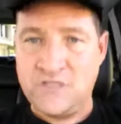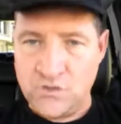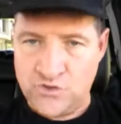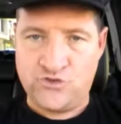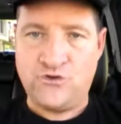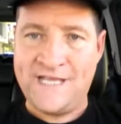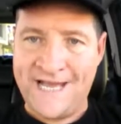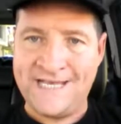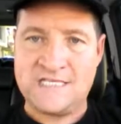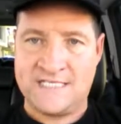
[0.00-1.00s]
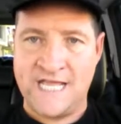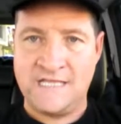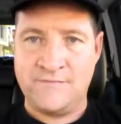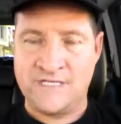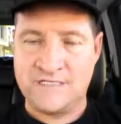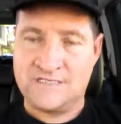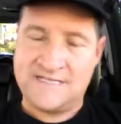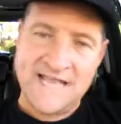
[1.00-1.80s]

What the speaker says: you truly understand the business.